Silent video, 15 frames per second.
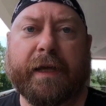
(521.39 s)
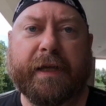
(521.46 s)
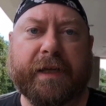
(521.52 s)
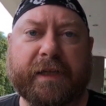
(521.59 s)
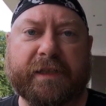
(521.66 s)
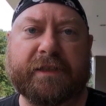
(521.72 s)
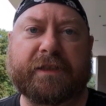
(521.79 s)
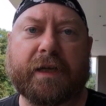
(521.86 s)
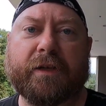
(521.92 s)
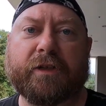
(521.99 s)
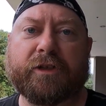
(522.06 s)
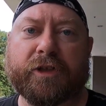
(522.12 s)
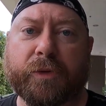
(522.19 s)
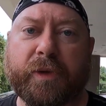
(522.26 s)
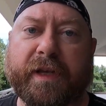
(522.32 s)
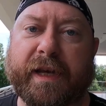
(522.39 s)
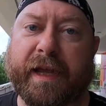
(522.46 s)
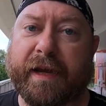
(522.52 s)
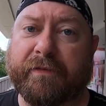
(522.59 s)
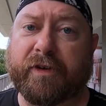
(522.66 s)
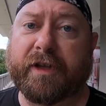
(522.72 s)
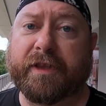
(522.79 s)
is doing
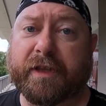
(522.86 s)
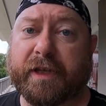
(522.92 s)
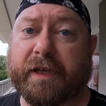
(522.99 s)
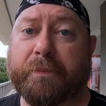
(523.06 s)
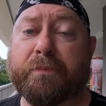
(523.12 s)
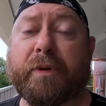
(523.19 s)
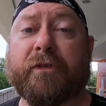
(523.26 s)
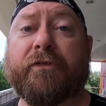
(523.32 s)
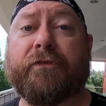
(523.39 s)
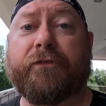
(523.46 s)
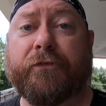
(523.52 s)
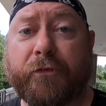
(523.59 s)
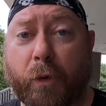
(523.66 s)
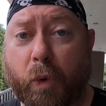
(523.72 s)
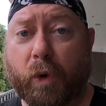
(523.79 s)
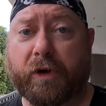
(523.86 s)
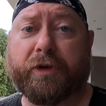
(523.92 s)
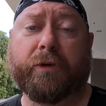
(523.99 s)
everything before